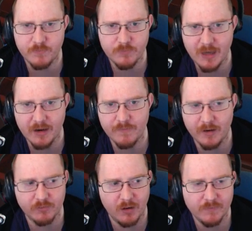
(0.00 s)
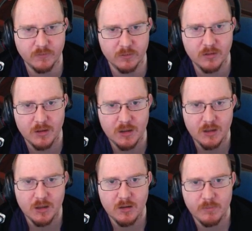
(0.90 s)
nano visor afterwards.
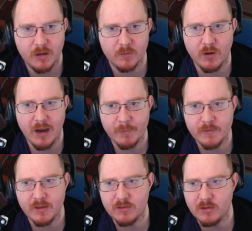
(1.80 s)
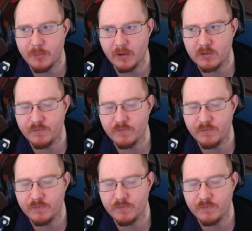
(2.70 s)
Because what happens is she blocks